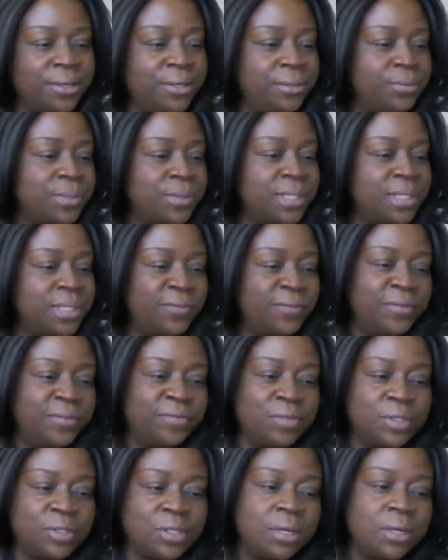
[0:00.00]
was for
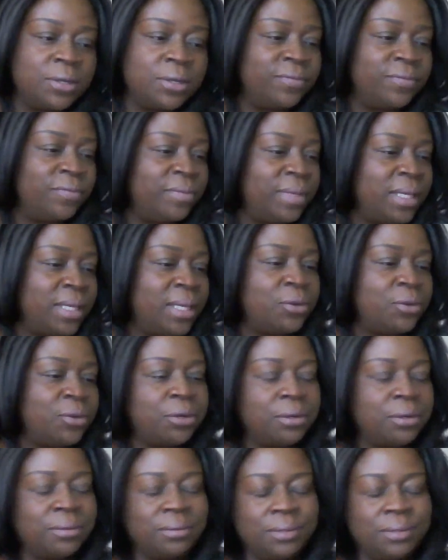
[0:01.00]
photography
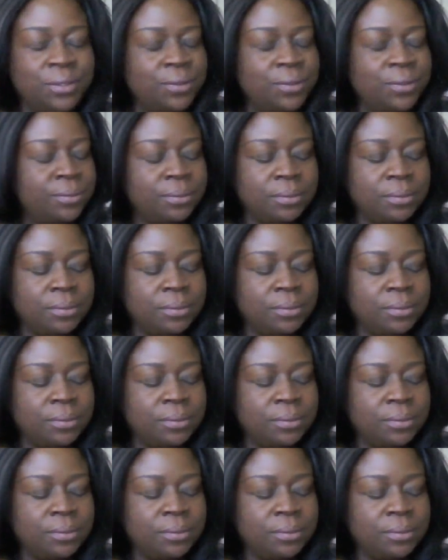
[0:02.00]
or, you know.